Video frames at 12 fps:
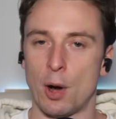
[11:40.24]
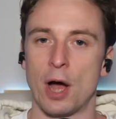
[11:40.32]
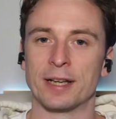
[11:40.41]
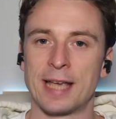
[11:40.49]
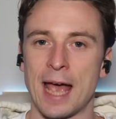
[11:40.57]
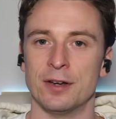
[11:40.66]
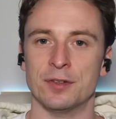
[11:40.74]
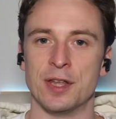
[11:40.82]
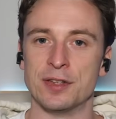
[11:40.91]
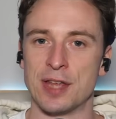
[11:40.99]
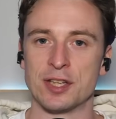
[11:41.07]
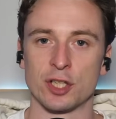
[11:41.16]
But again,
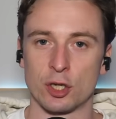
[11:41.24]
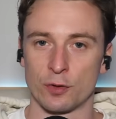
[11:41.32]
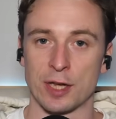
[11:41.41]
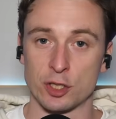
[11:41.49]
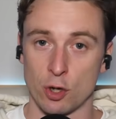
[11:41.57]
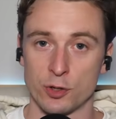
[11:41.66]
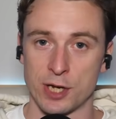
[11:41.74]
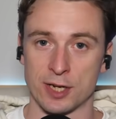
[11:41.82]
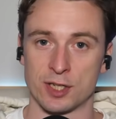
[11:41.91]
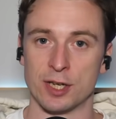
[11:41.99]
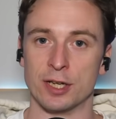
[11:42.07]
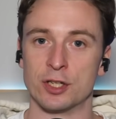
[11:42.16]
there's
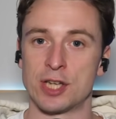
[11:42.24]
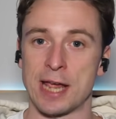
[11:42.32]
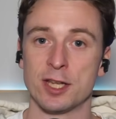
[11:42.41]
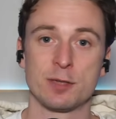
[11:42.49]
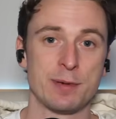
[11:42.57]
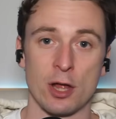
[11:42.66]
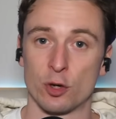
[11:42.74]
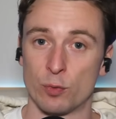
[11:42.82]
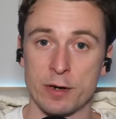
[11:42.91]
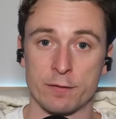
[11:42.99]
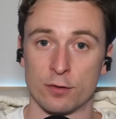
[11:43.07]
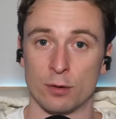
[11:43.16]
context here. Taylor's been out the
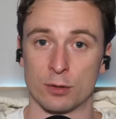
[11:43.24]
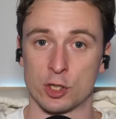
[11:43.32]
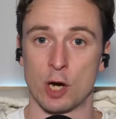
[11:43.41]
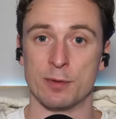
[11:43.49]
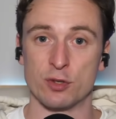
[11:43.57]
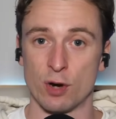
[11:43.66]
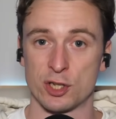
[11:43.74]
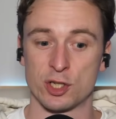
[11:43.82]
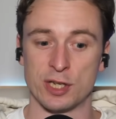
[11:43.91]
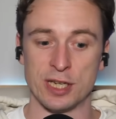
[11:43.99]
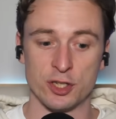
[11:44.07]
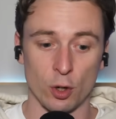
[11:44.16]
ring for a long time. He's
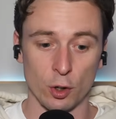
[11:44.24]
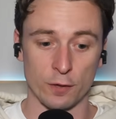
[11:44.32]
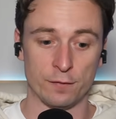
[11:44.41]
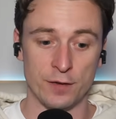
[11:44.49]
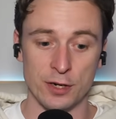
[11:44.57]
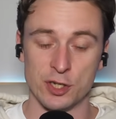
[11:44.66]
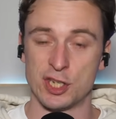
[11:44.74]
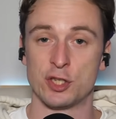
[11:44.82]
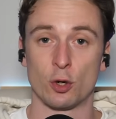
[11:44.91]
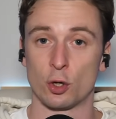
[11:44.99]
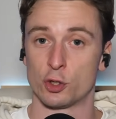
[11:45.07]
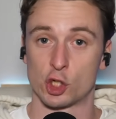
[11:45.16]
rusty. He's not got the fitness. He's
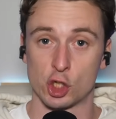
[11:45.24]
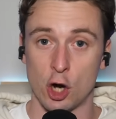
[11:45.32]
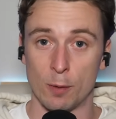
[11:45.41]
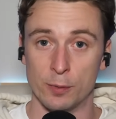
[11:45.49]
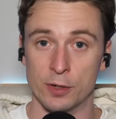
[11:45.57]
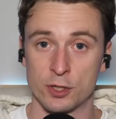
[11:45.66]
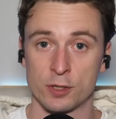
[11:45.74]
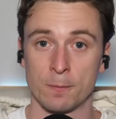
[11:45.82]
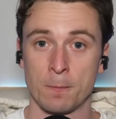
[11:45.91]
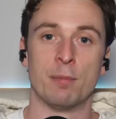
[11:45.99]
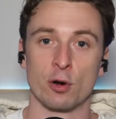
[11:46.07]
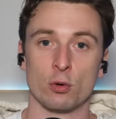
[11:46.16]
not got the sharpness.
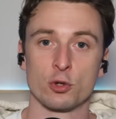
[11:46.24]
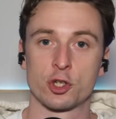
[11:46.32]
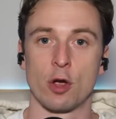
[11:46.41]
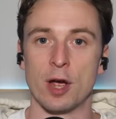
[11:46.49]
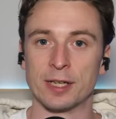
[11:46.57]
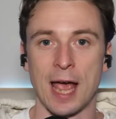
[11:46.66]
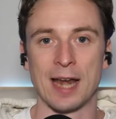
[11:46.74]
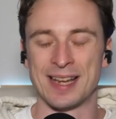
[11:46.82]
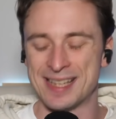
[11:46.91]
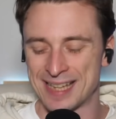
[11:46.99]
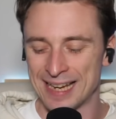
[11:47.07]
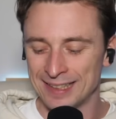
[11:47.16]
But also, again,
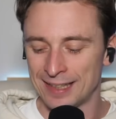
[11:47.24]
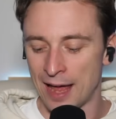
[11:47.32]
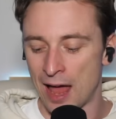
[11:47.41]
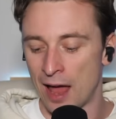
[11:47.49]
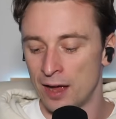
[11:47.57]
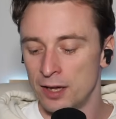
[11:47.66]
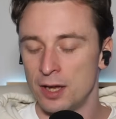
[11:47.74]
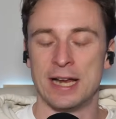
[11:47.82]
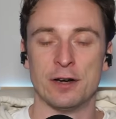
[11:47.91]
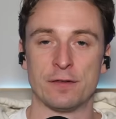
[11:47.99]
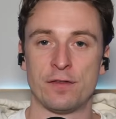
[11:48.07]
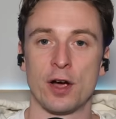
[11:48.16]
he's in there
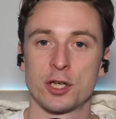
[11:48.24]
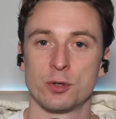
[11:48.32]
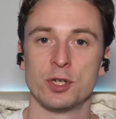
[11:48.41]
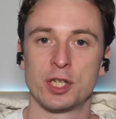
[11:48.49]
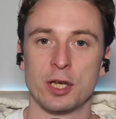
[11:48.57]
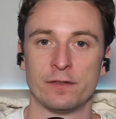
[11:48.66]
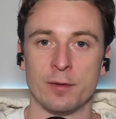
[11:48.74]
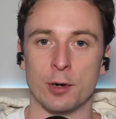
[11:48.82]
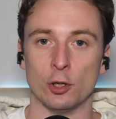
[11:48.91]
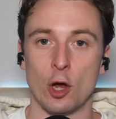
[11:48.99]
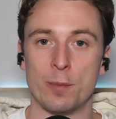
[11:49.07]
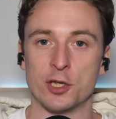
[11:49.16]
in a fighter in
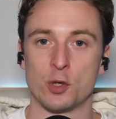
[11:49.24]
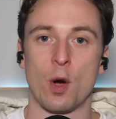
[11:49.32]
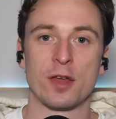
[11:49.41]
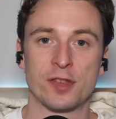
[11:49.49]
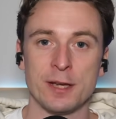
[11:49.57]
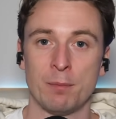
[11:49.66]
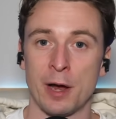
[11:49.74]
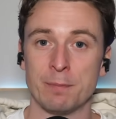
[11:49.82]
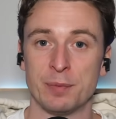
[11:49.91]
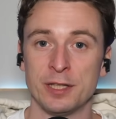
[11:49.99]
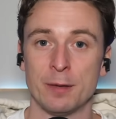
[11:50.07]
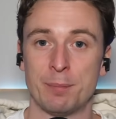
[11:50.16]
Teofimo Lopez, who I think might be